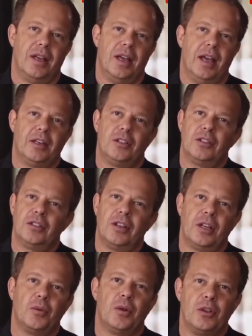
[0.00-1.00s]
And just
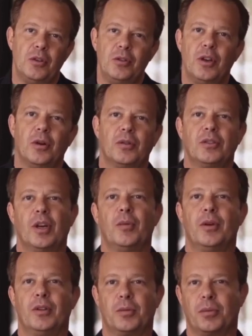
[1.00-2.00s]
like when you know
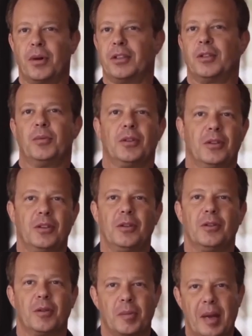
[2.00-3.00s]
someone is present with you,
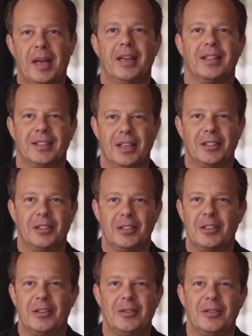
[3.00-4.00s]
they're paying attention
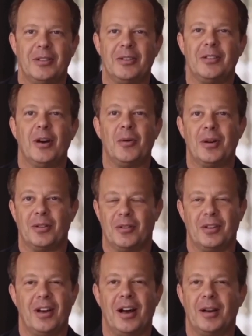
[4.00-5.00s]
to you, and you know when they're
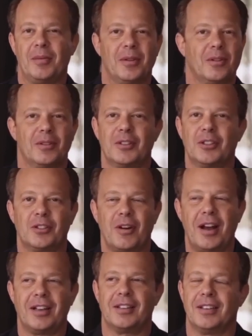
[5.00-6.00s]
not, and they're
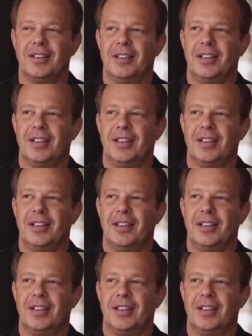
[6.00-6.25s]
distracted.